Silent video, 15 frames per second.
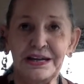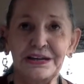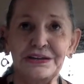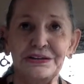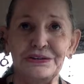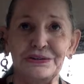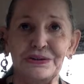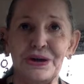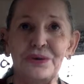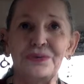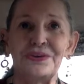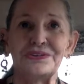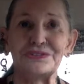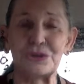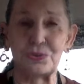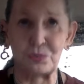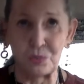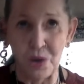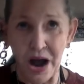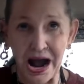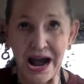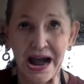you know, so
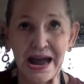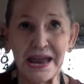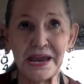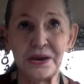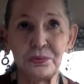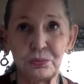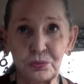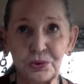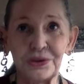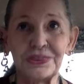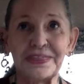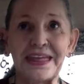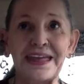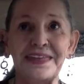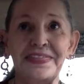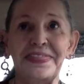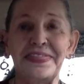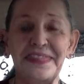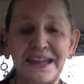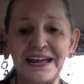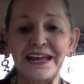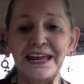why would they
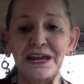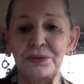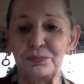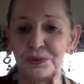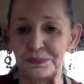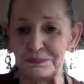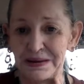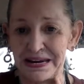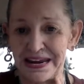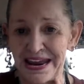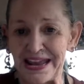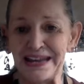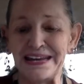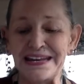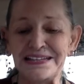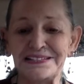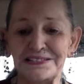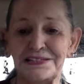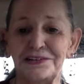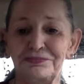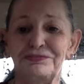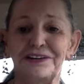think he would be any
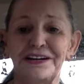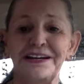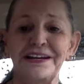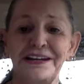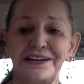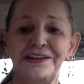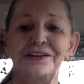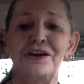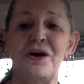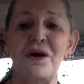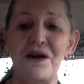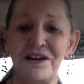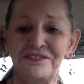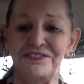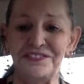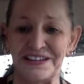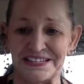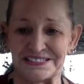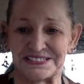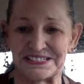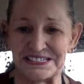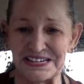different in
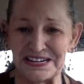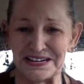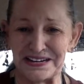office